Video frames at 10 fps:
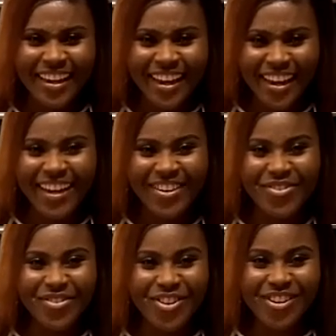
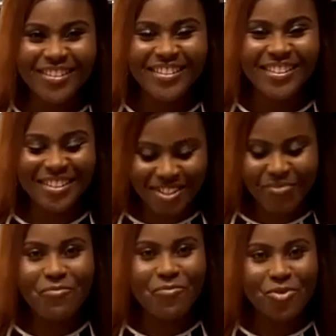Yeah, of course.
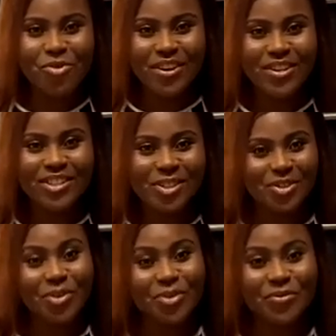It's
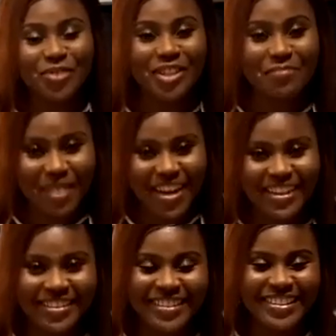also good for the men.